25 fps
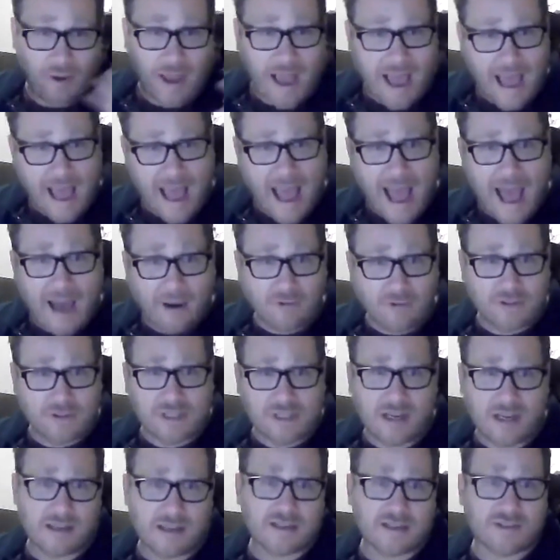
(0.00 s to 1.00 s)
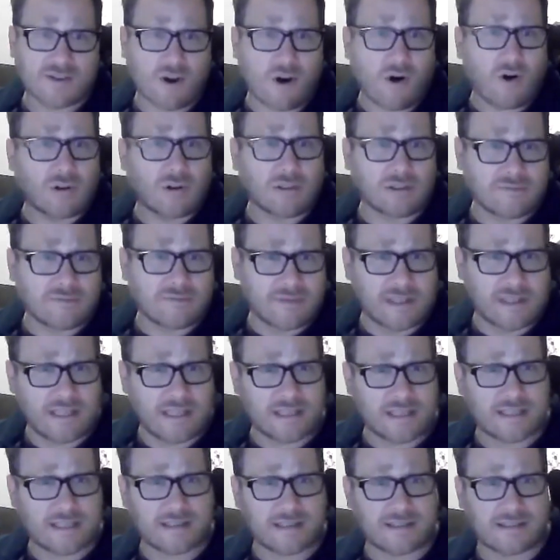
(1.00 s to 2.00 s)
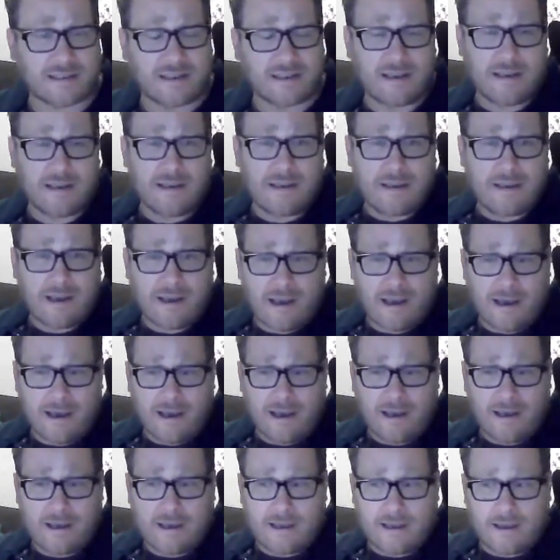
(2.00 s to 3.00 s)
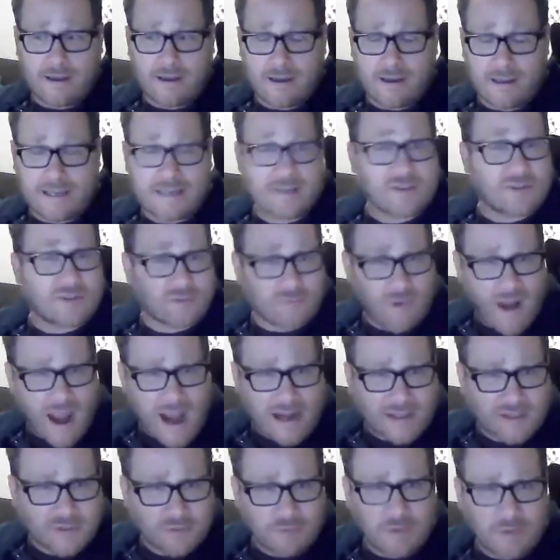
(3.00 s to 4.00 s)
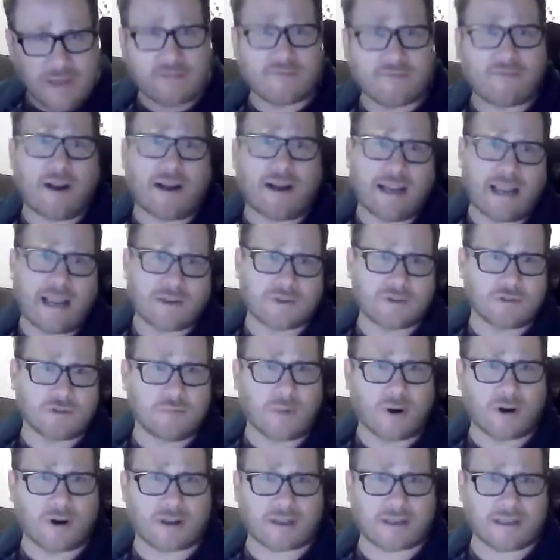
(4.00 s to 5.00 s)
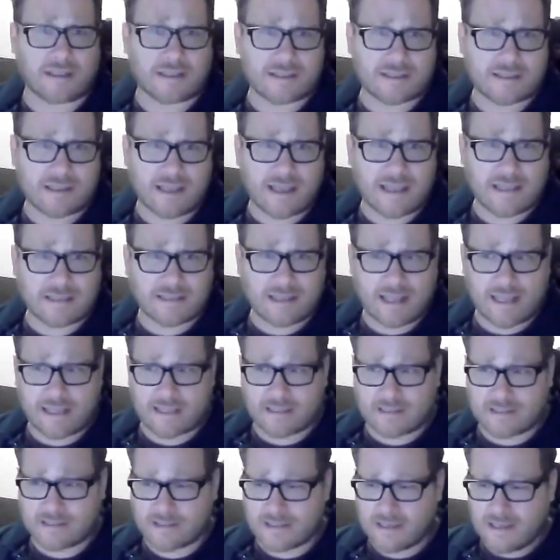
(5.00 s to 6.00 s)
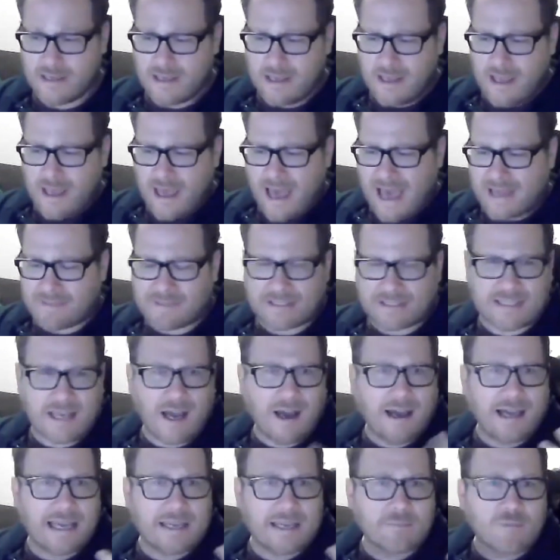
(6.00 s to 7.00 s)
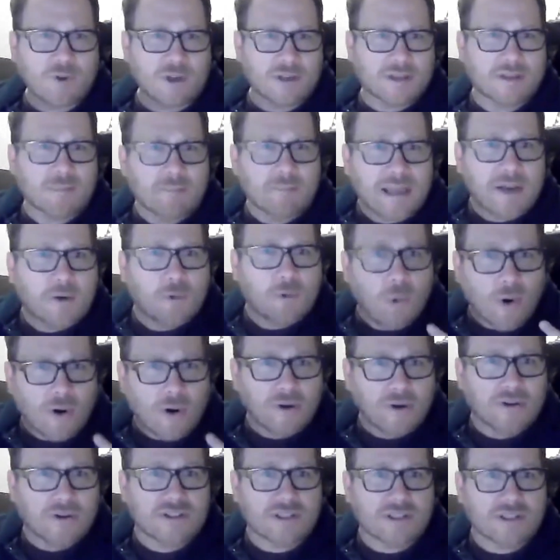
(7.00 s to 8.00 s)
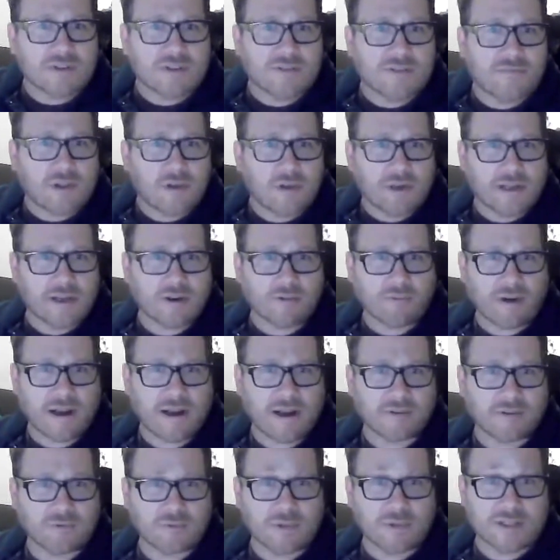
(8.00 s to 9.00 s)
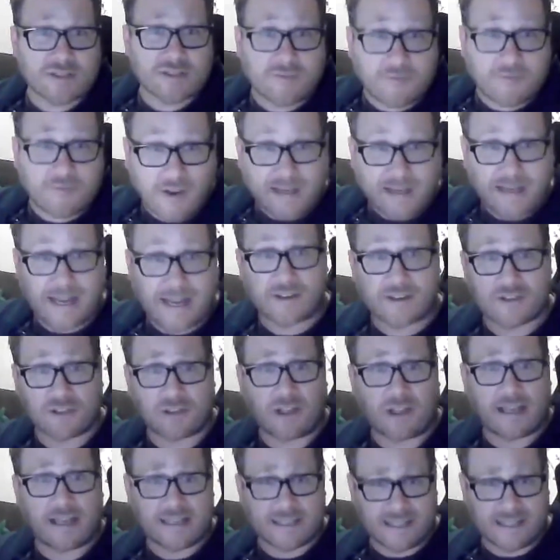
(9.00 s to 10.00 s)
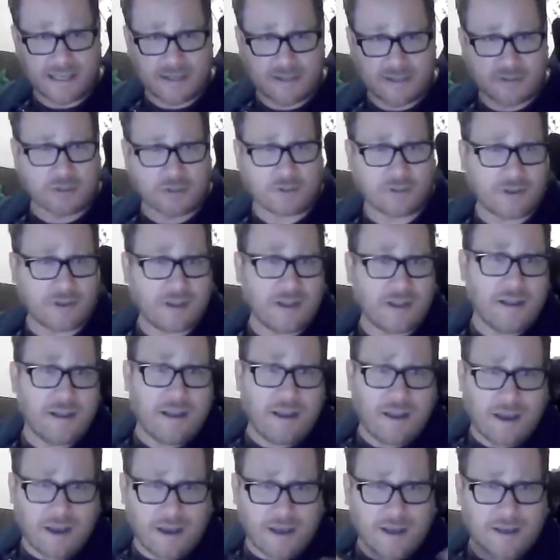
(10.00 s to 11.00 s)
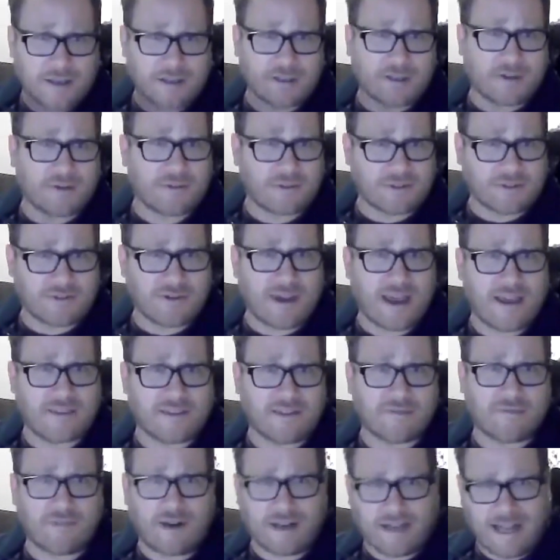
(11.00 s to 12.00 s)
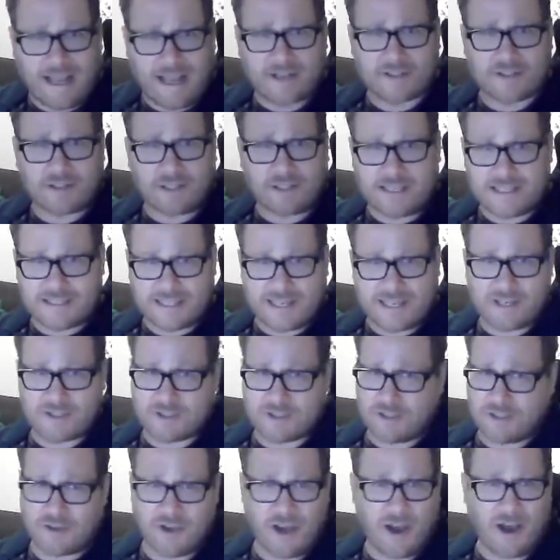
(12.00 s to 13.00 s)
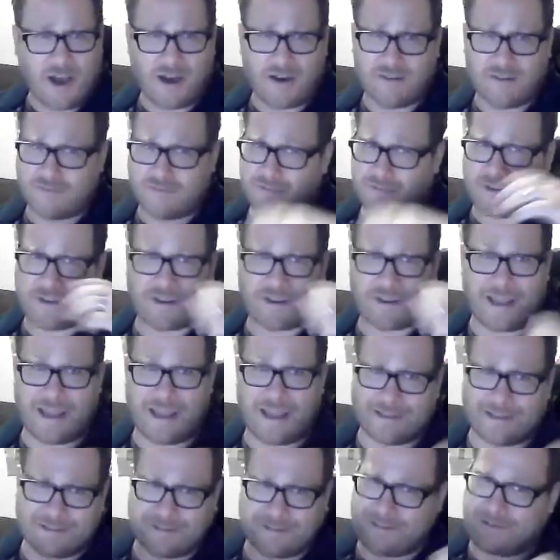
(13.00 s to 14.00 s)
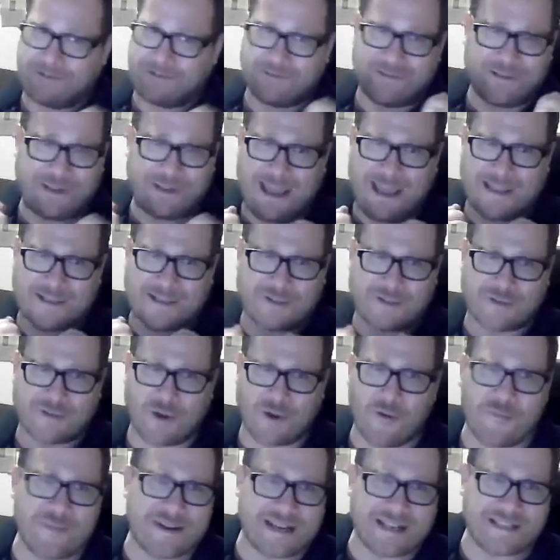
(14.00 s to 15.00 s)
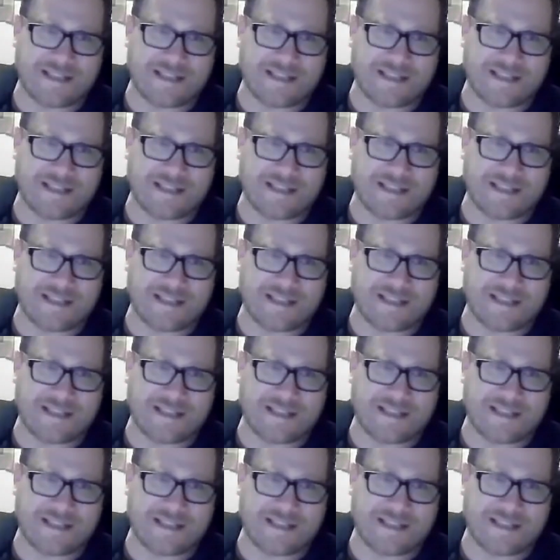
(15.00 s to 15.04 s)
How does all of this interact with financial markets? And at the time, one of the big words that was floating around was financialization. And you had the financialization of, and it has so many